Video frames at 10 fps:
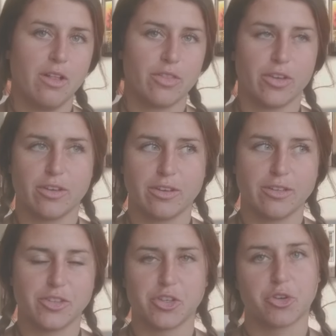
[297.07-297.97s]

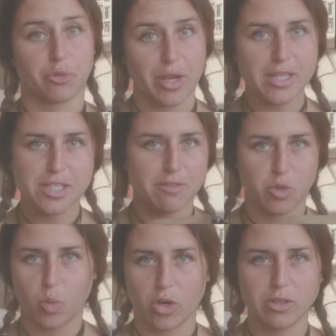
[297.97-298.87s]
the grids of the
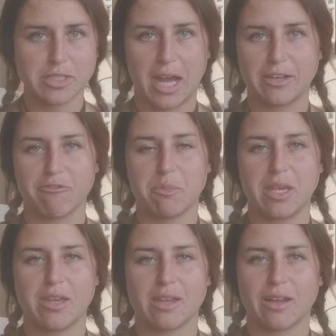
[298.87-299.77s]
world kind of
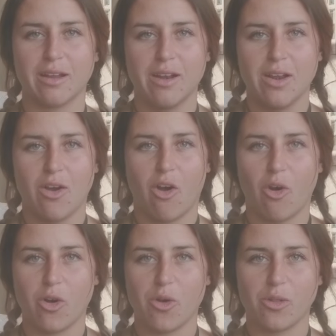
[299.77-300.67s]
being
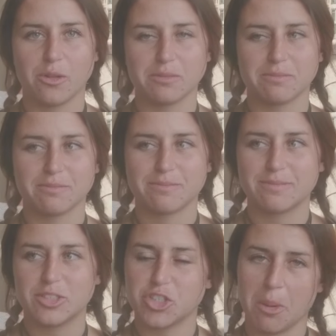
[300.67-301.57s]
all
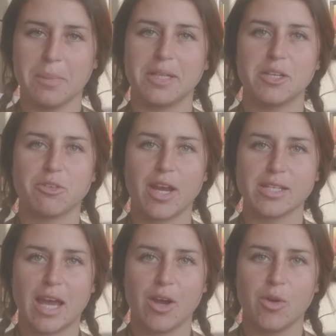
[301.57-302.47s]
jumbly right
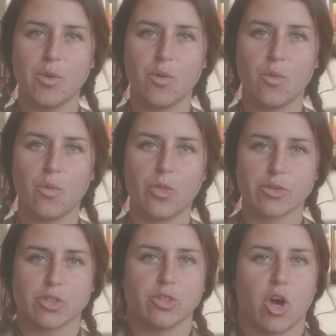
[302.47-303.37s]
now,
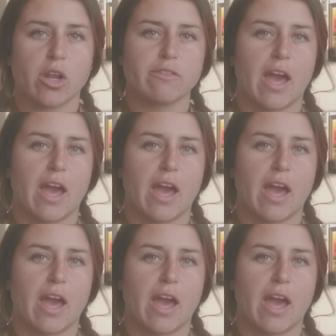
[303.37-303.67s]
there's a lot of